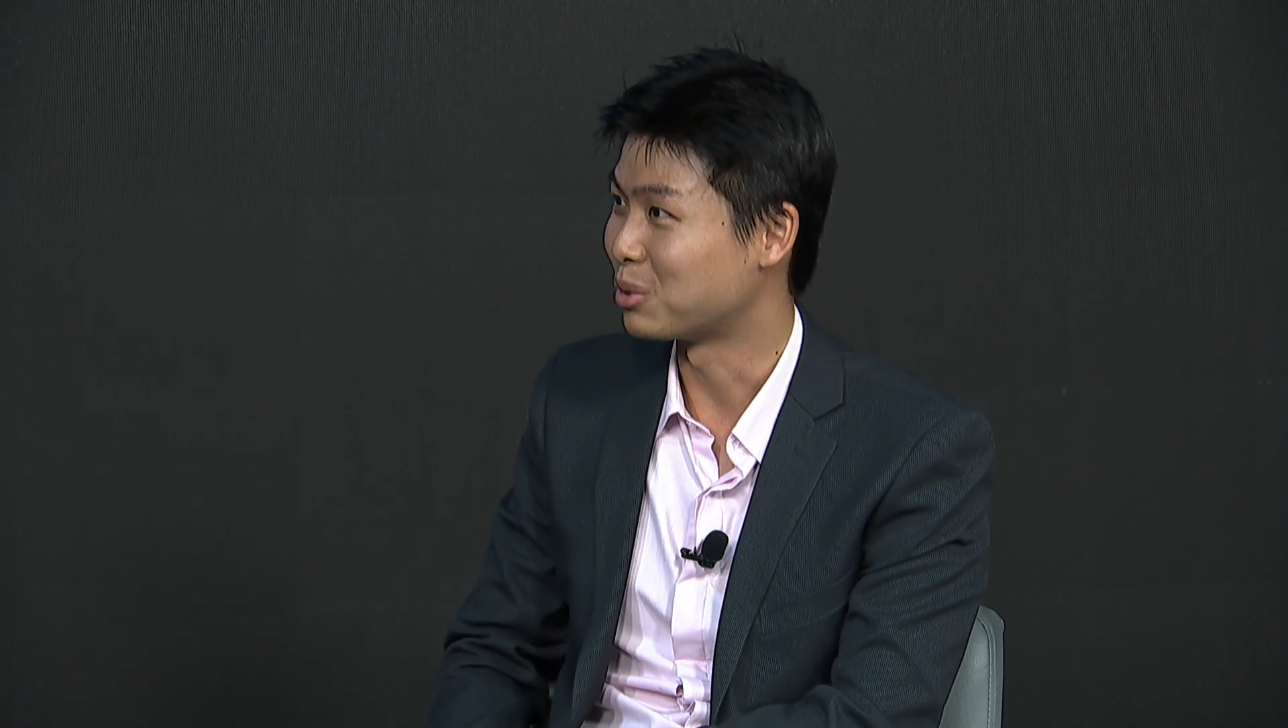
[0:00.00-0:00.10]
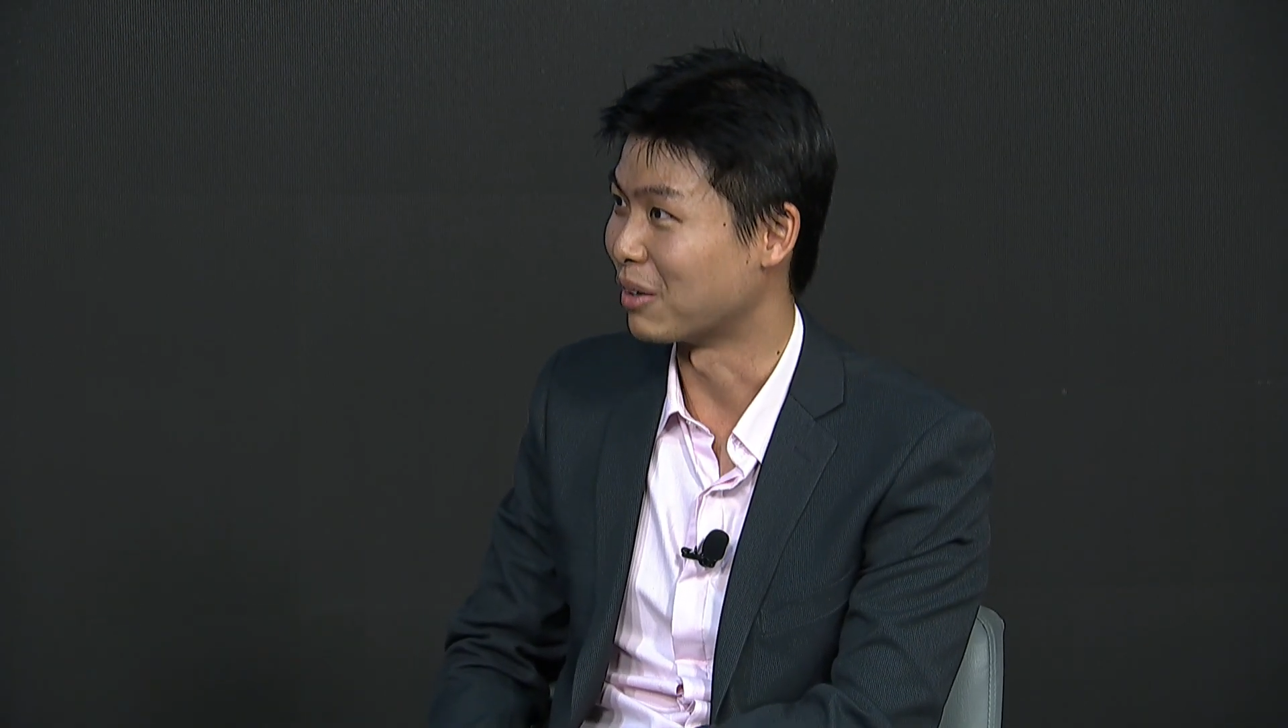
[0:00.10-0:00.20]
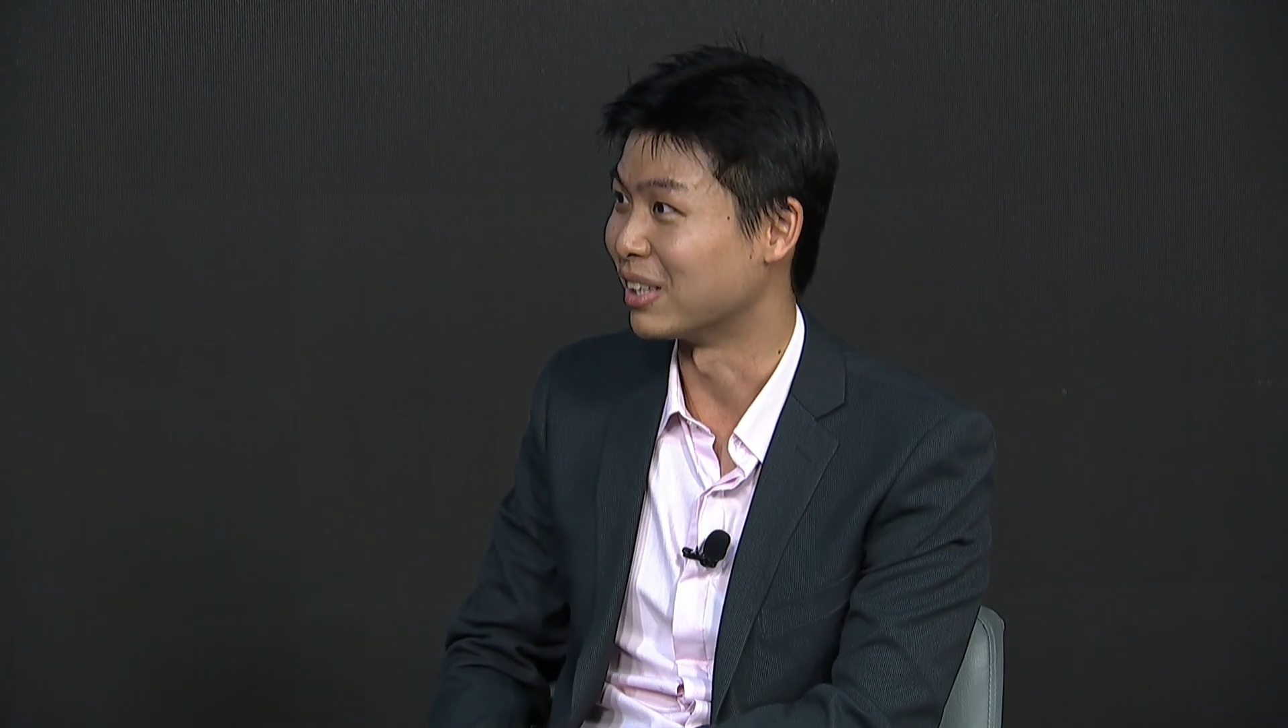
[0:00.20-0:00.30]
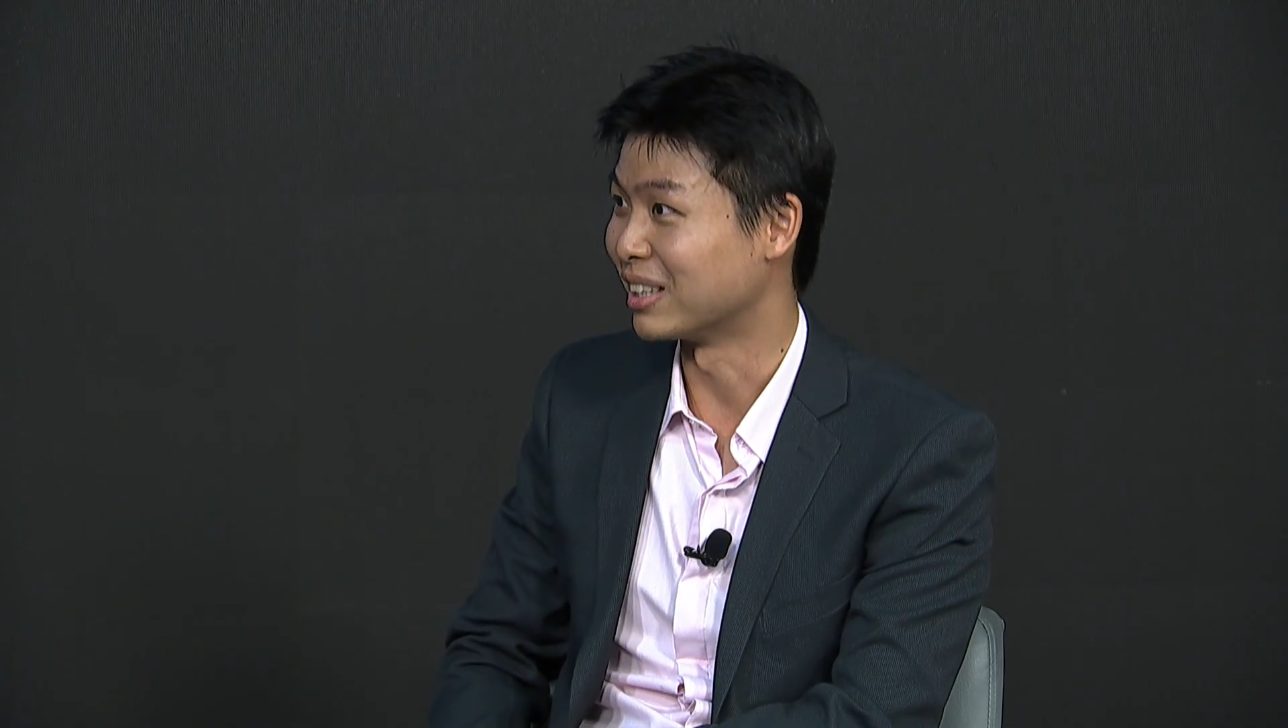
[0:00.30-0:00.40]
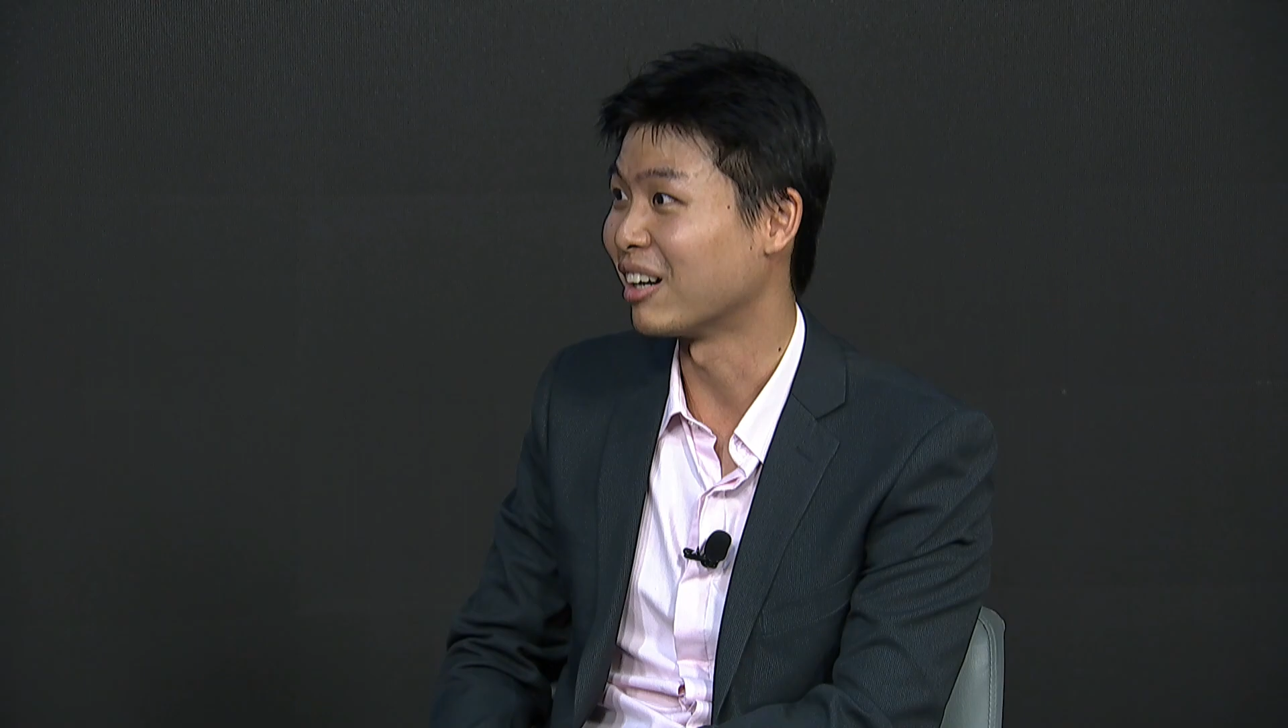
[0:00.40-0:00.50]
prevalent